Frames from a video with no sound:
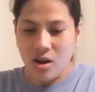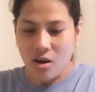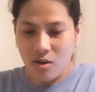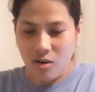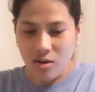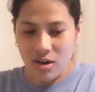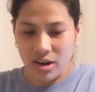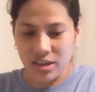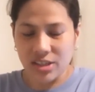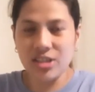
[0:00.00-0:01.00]

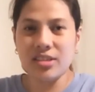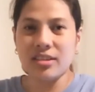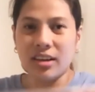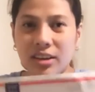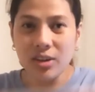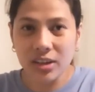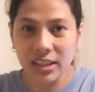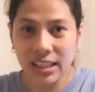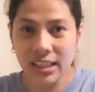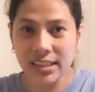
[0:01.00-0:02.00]
or just a
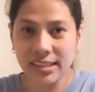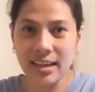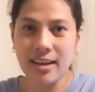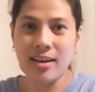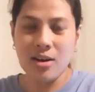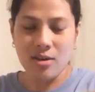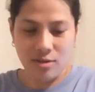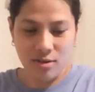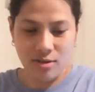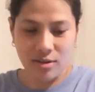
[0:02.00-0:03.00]
notice
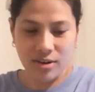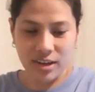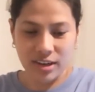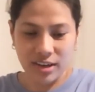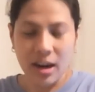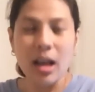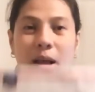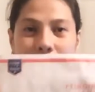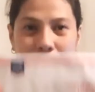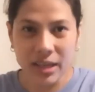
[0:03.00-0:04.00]
or
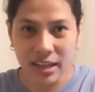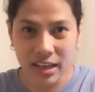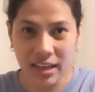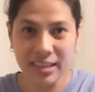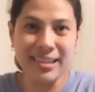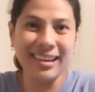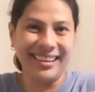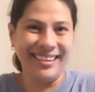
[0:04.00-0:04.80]
a billings.